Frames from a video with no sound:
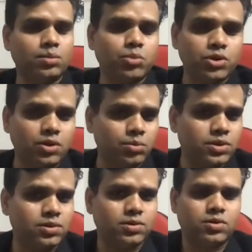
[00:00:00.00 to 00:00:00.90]
some positive
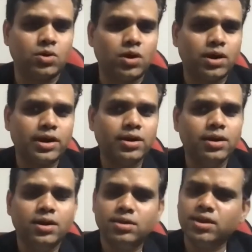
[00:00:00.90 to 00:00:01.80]
messages or not, right?
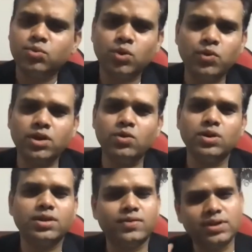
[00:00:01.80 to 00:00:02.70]
That's what we can do.
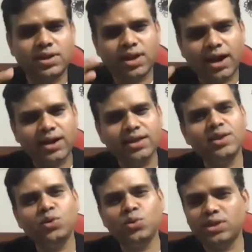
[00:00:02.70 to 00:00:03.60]
Otherwise, there are hardly
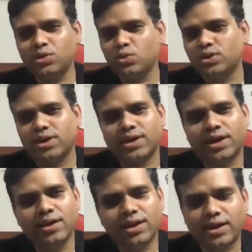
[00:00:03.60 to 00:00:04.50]
any good things to share,
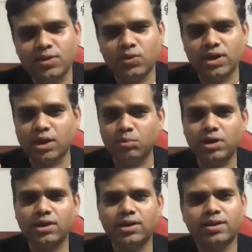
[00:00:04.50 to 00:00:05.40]
right? At least we are
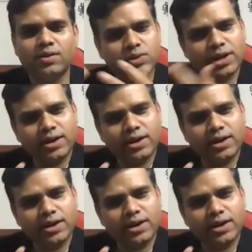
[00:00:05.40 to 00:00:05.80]
coming here on